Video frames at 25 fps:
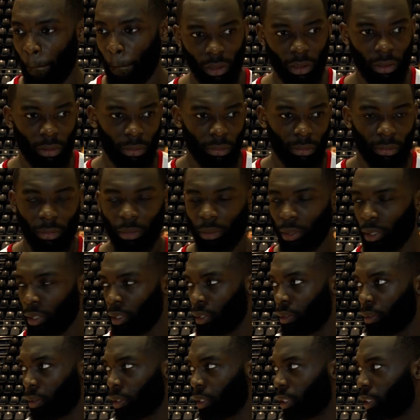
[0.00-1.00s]
Um,
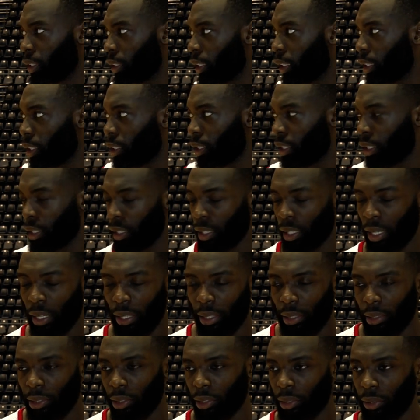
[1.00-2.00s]
we're we're an, a, a
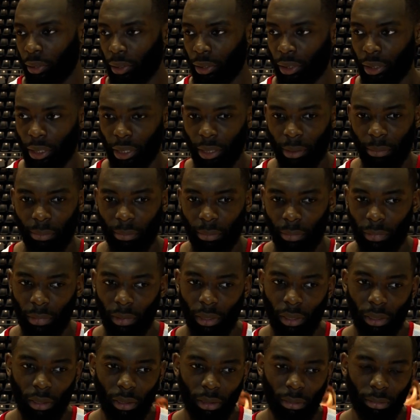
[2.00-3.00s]
non-excuse team.
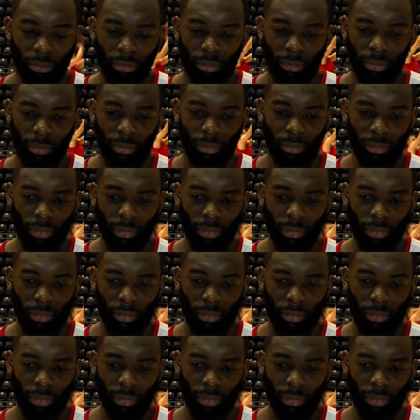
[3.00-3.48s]
Um,